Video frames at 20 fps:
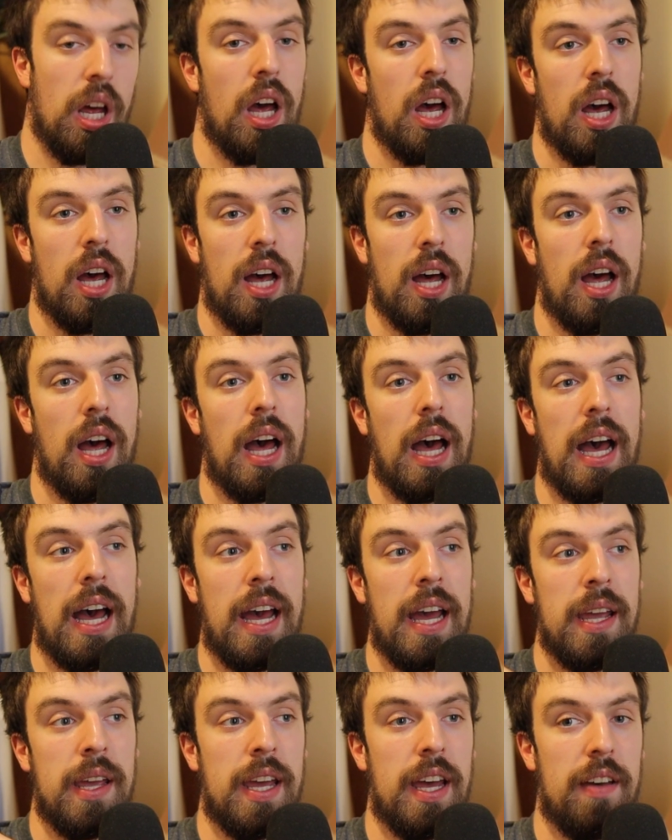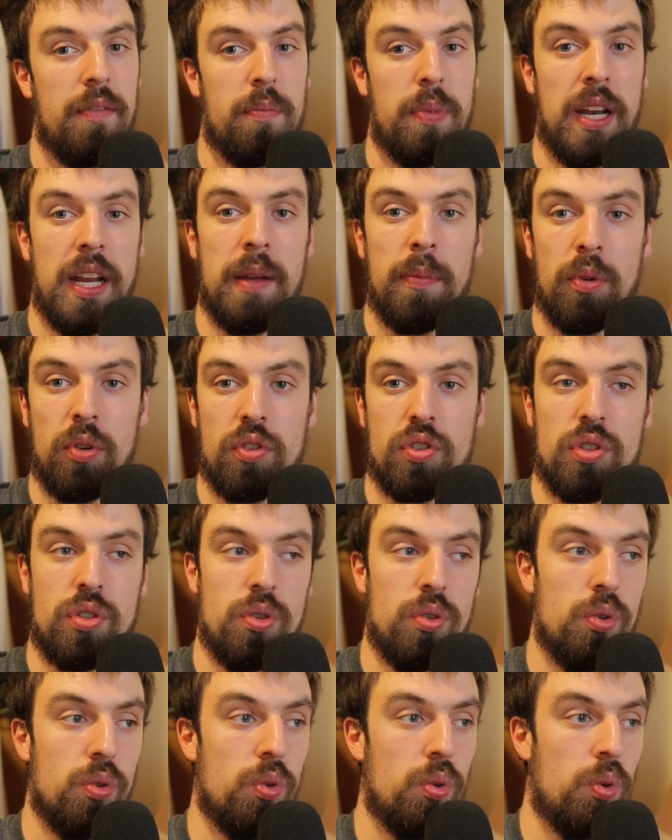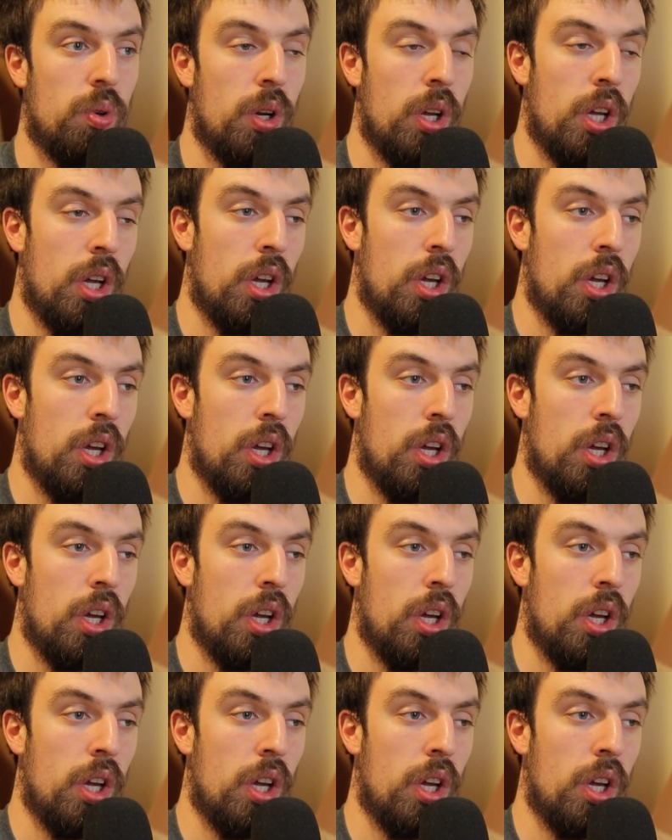I have been able to